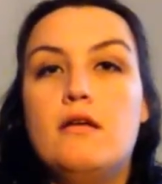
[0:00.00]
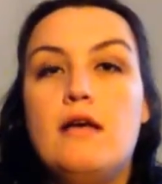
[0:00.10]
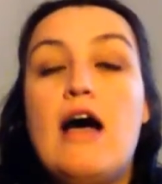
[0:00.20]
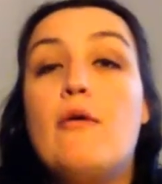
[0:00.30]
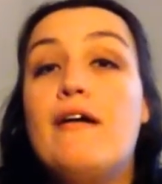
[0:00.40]

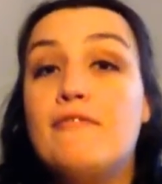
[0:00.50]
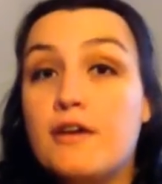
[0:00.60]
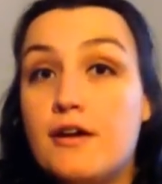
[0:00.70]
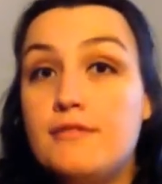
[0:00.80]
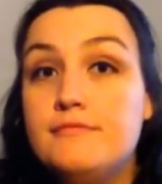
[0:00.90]

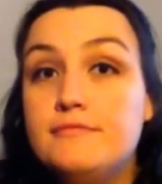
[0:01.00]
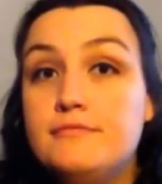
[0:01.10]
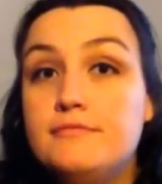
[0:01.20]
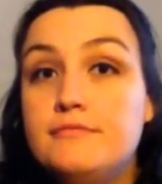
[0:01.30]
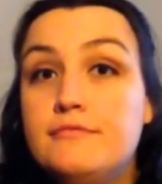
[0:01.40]
However,
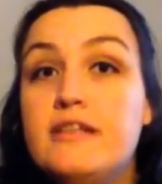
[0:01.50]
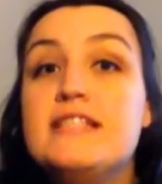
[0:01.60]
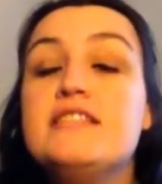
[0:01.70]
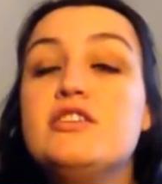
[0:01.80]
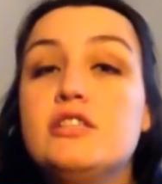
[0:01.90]
we
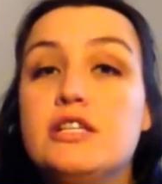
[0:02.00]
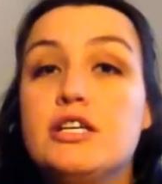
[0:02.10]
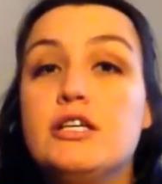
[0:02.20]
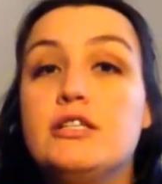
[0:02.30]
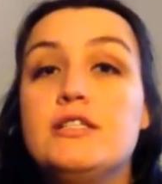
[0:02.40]
still
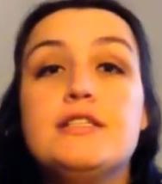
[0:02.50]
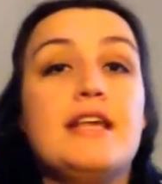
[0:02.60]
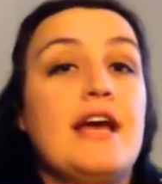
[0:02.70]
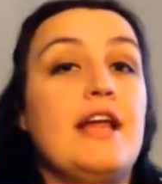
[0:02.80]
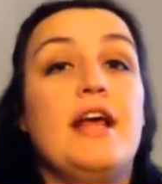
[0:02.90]
learned
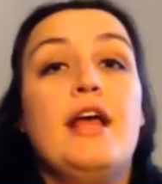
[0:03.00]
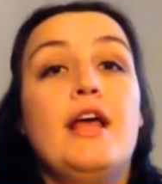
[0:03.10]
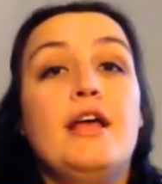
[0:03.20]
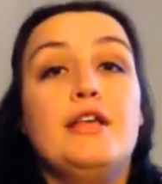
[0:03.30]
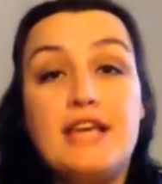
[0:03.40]
that
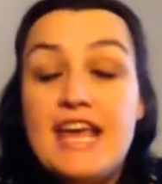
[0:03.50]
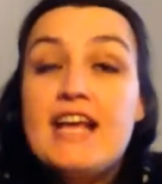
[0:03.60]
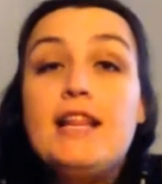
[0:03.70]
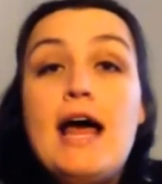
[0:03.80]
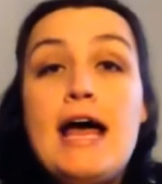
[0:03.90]
you
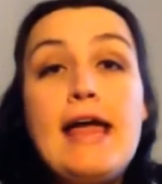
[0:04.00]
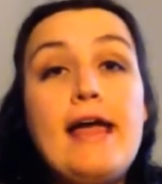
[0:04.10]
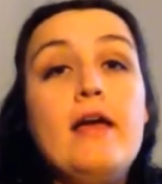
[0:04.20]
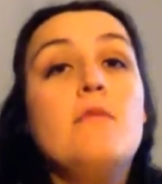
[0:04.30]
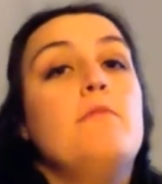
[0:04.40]
can't
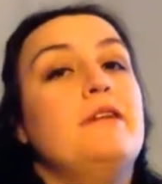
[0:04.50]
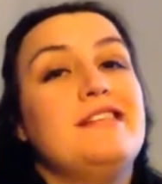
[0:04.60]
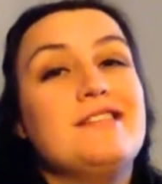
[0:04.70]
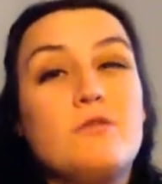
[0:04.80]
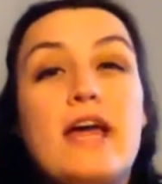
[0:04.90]
lie, but
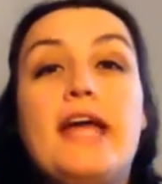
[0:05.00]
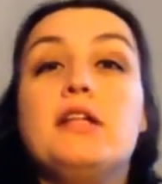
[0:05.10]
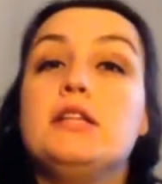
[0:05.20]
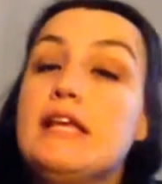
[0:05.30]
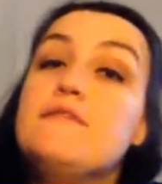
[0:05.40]
it's okay to
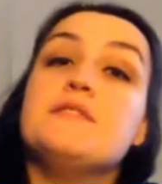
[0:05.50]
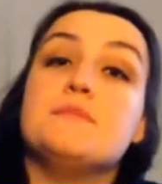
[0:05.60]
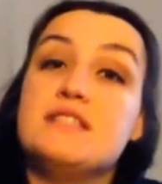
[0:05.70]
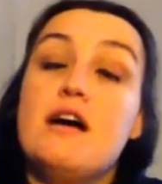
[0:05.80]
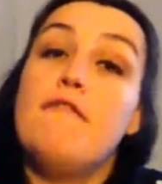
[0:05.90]
leave some
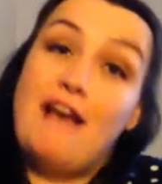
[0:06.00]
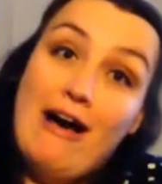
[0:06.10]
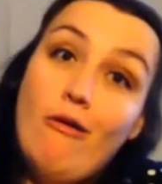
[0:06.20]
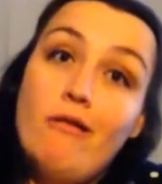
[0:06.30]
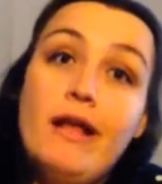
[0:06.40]
stuff
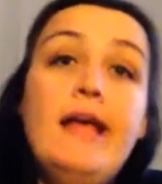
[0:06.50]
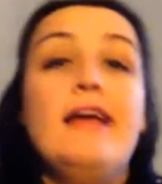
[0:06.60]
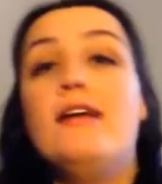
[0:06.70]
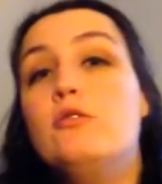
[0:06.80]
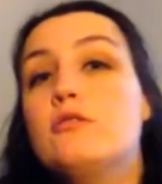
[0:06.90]
out
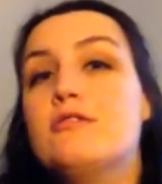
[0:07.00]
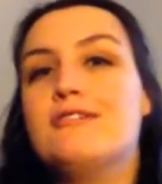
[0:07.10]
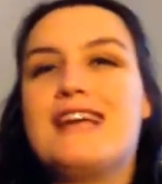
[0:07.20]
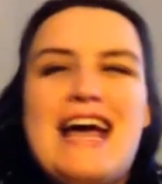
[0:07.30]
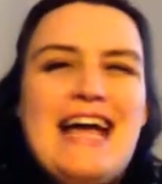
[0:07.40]
in order
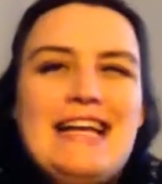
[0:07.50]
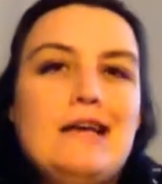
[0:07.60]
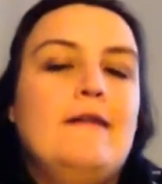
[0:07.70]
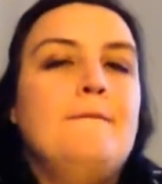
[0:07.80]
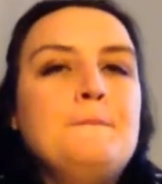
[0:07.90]
to kind of